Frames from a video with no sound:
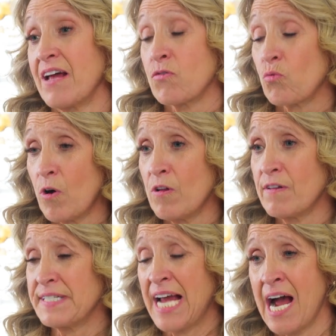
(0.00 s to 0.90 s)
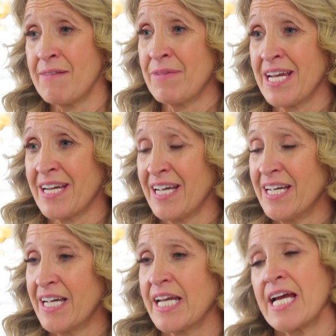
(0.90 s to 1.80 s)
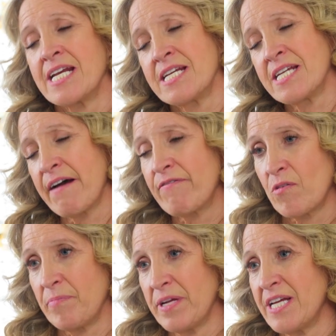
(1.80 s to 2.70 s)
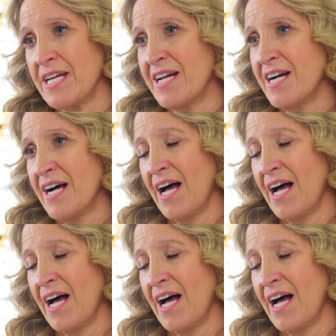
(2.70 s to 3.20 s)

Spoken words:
the role of timing can never be